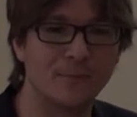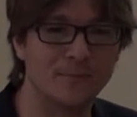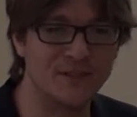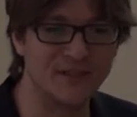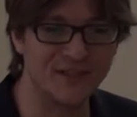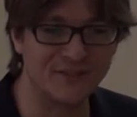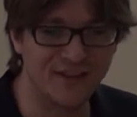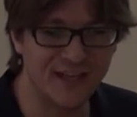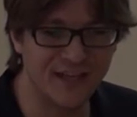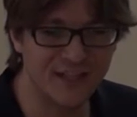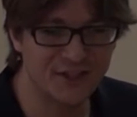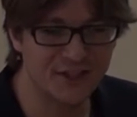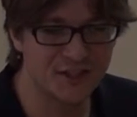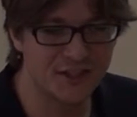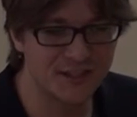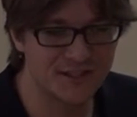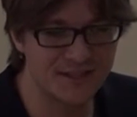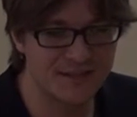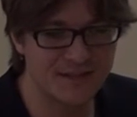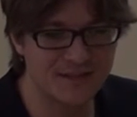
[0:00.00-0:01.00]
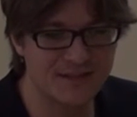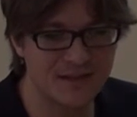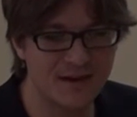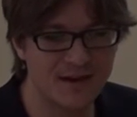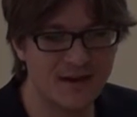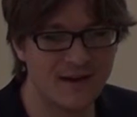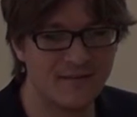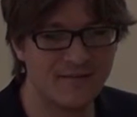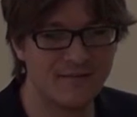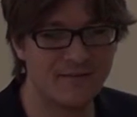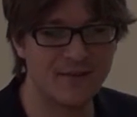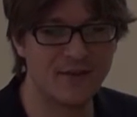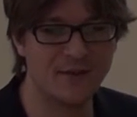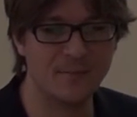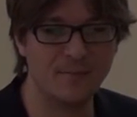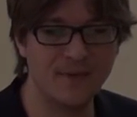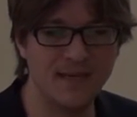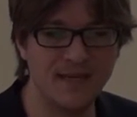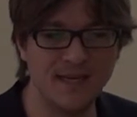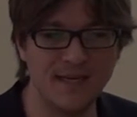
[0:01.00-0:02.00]
observations with a
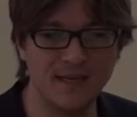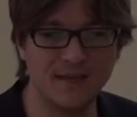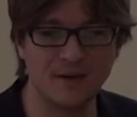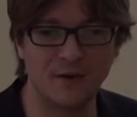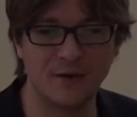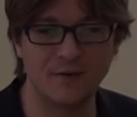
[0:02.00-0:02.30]
mean